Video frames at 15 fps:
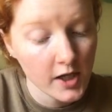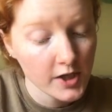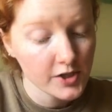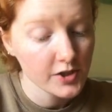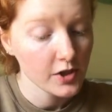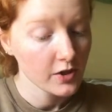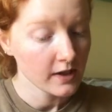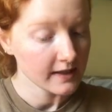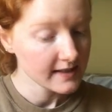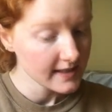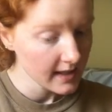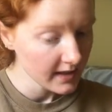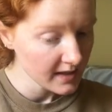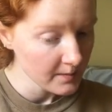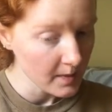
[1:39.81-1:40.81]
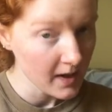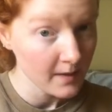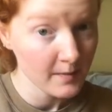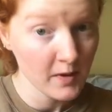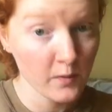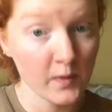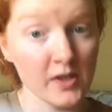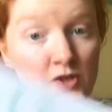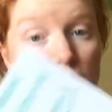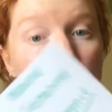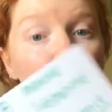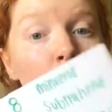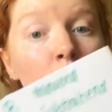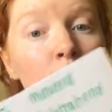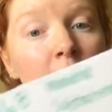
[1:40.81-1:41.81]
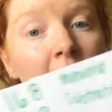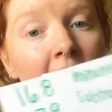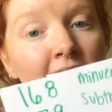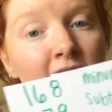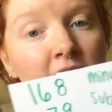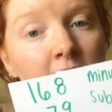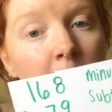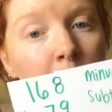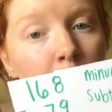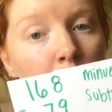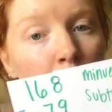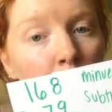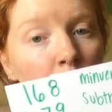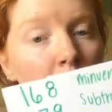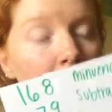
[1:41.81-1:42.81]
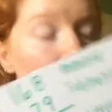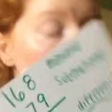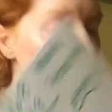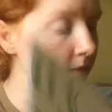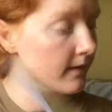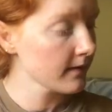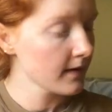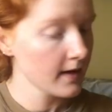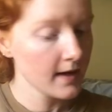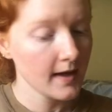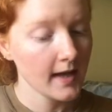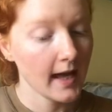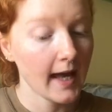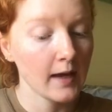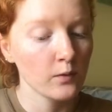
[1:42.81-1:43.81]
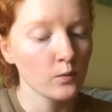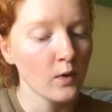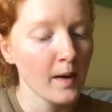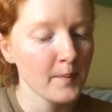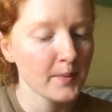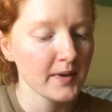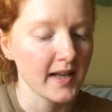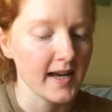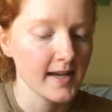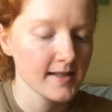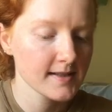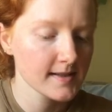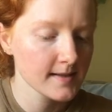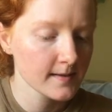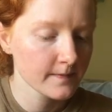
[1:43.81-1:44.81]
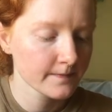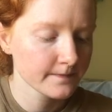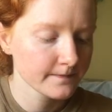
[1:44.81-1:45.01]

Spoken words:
So you can see on the bottom that we don't have a number where? In what place?